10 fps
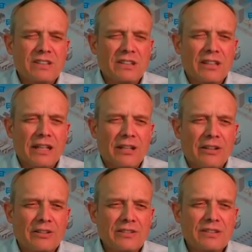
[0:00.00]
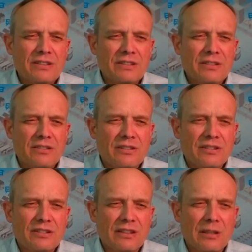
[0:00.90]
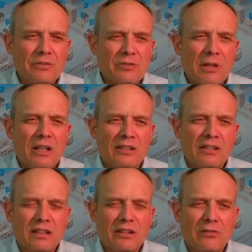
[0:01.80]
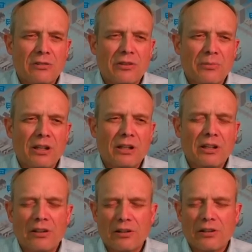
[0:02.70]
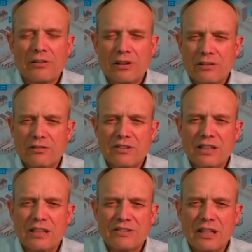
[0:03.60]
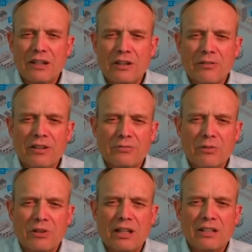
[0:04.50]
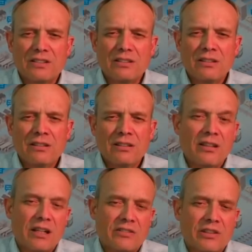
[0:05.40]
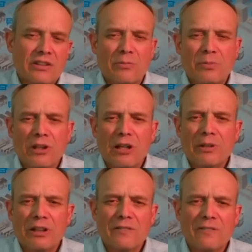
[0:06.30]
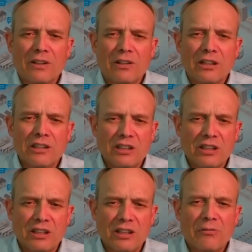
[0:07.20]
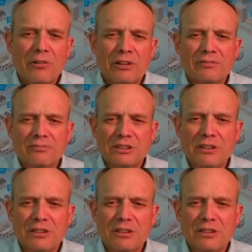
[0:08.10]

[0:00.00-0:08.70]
We see that to some small extent in North America. There are other countries outside of the US where that's actually the predominant configuration in the network.